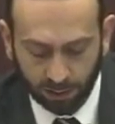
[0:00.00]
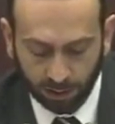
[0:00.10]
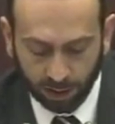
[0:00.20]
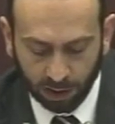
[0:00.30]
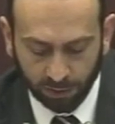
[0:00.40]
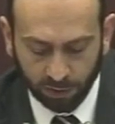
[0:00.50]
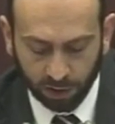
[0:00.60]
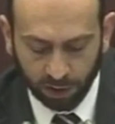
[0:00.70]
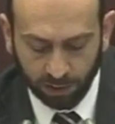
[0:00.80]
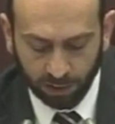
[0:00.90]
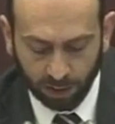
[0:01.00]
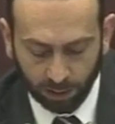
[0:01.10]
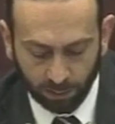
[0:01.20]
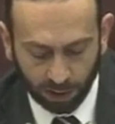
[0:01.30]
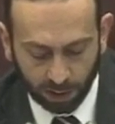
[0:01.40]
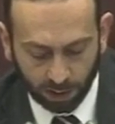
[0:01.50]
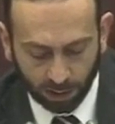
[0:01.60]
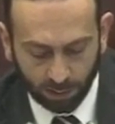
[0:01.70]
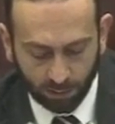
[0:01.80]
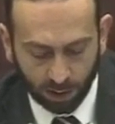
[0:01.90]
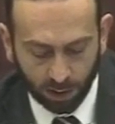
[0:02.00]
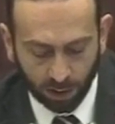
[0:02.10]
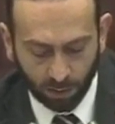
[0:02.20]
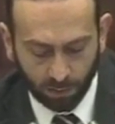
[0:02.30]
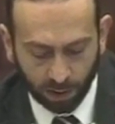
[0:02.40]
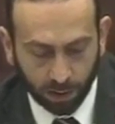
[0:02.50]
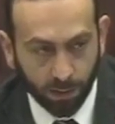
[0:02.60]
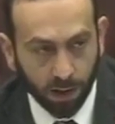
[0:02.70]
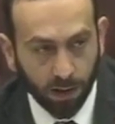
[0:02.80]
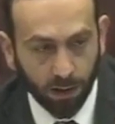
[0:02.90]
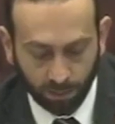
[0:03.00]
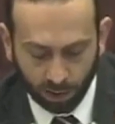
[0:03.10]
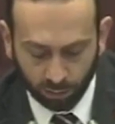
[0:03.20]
Commission, Hovakimyan, to tell you about the place